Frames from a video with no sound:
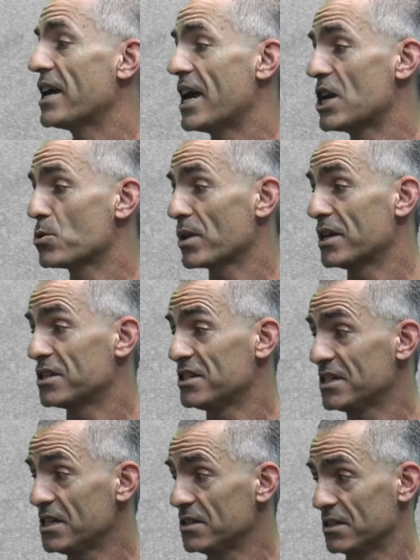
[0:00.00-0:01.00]
age-related
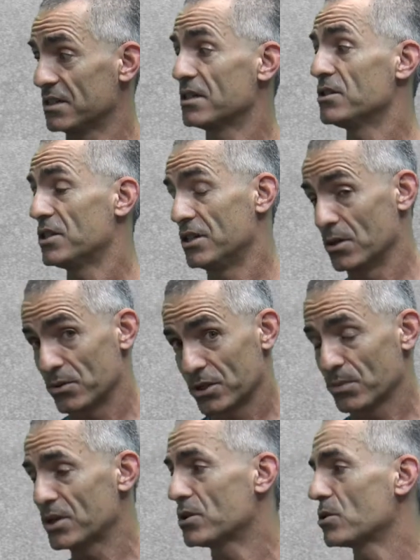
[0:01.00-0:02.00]
diseases, she notes the
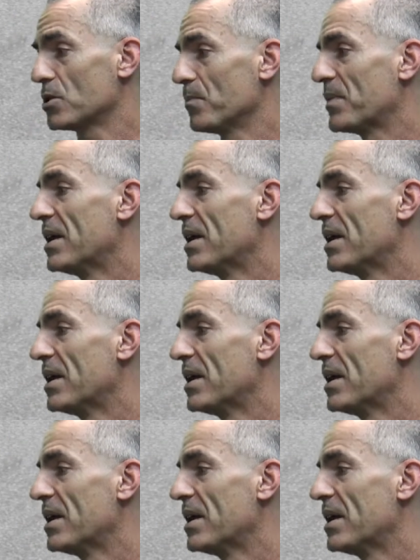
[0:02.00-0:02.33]
researcher.